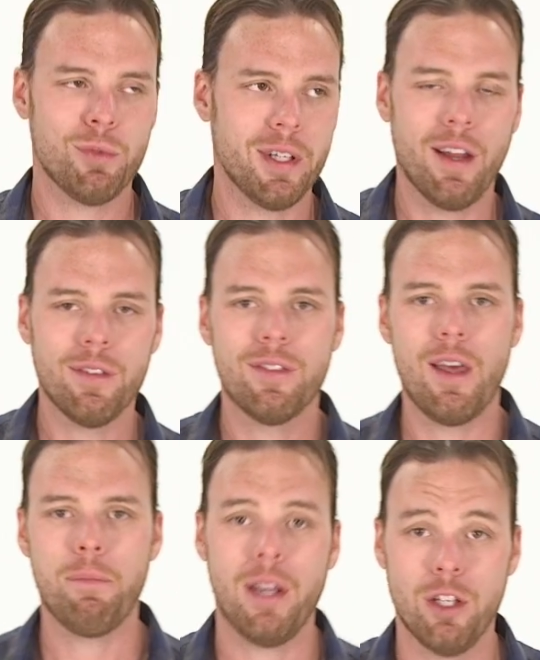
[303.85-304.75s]
really aren't
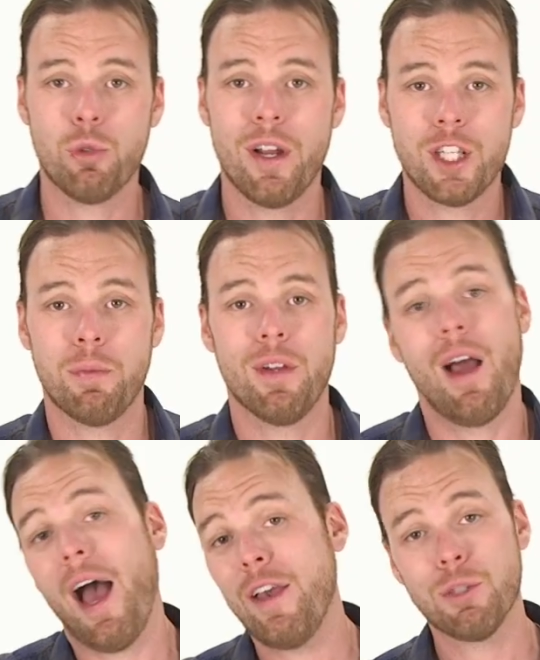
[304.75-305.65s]
that big of tricks, but
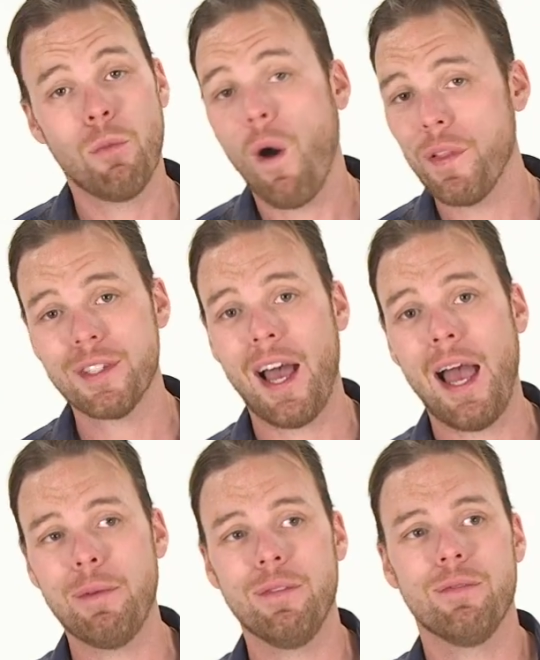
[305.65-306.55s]
I use them all the
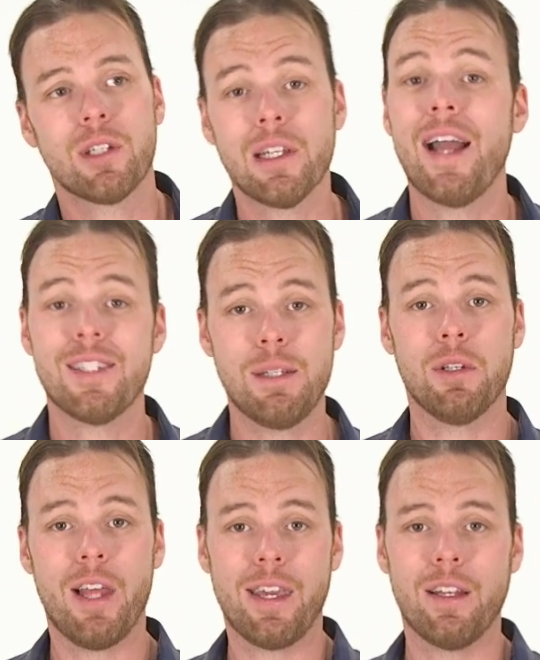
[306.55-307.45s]
time and clients seem to
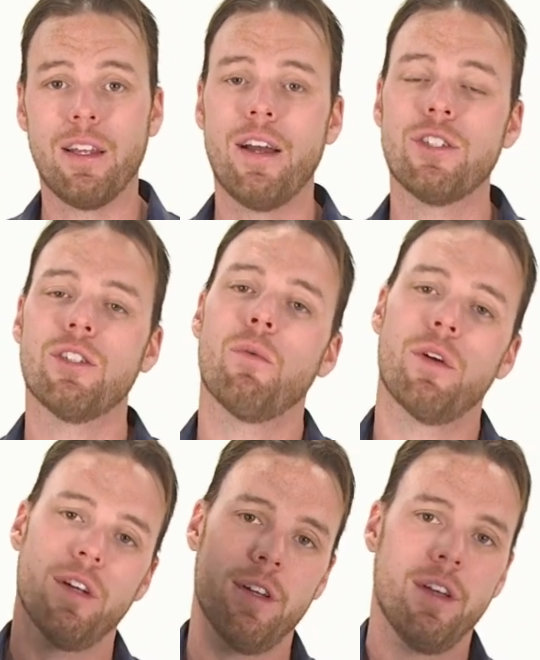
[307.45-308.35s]
like it a lot. So I
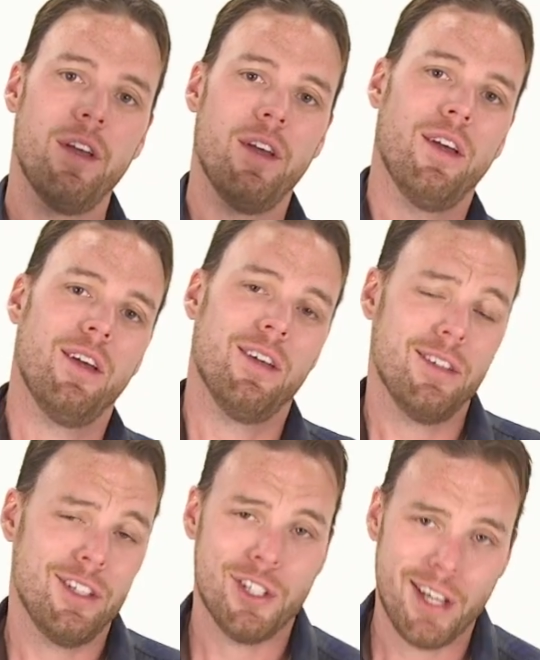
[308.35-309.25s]
wanted to
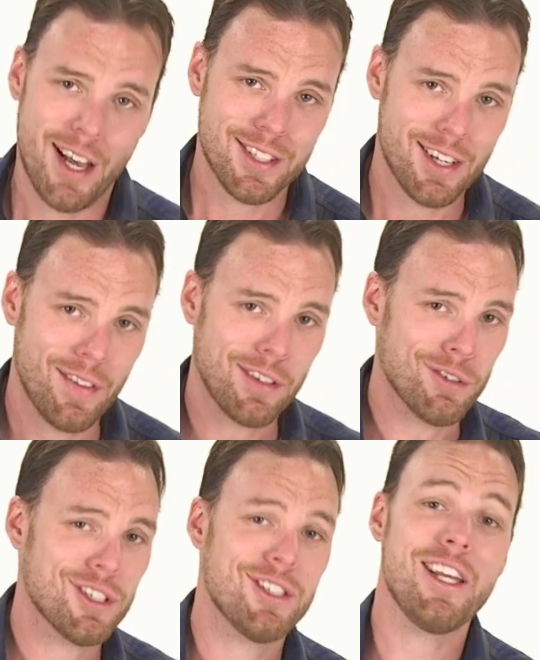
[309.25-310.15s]
let you guys in on the little
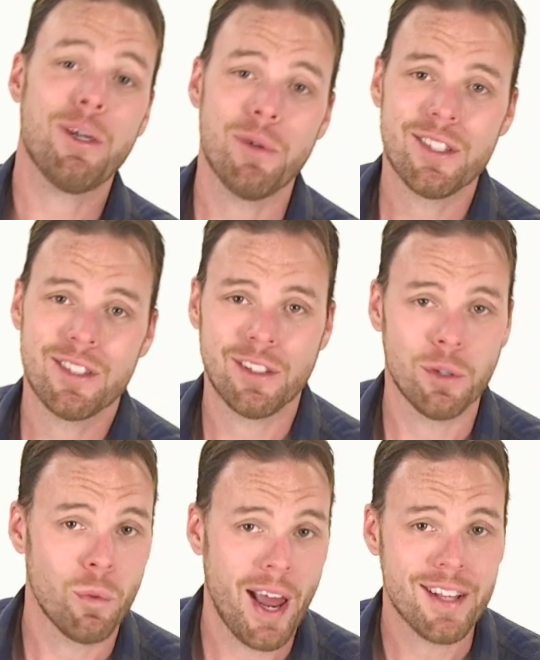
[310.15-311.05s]
secrets, the little
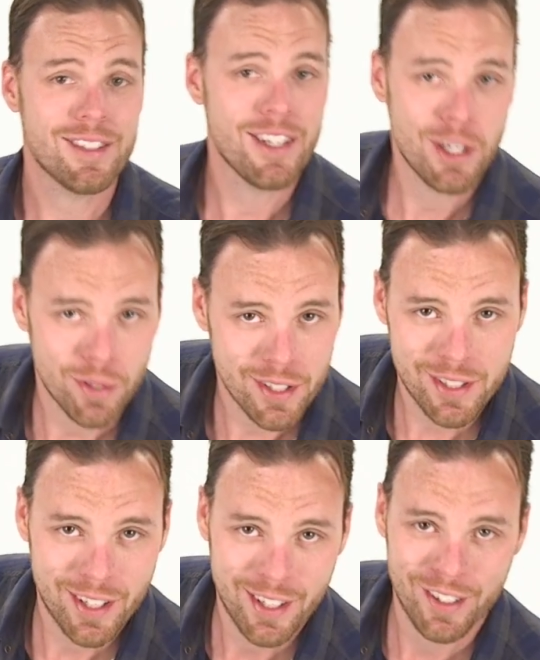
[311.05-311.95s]
Ryan
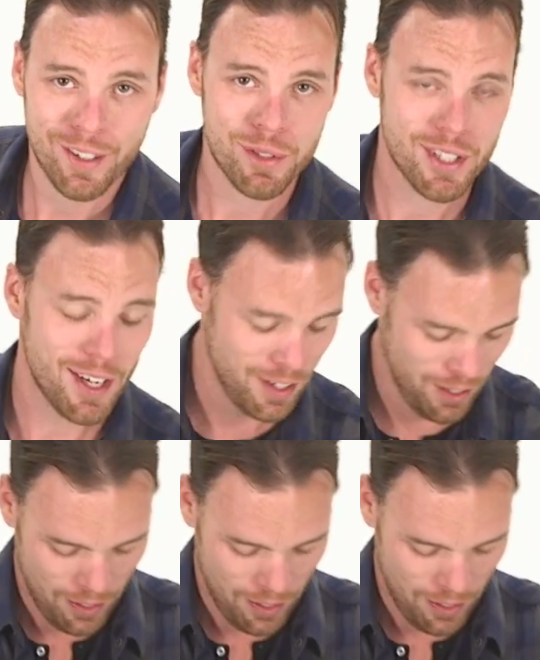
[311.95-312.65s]
secrets, you know what I'm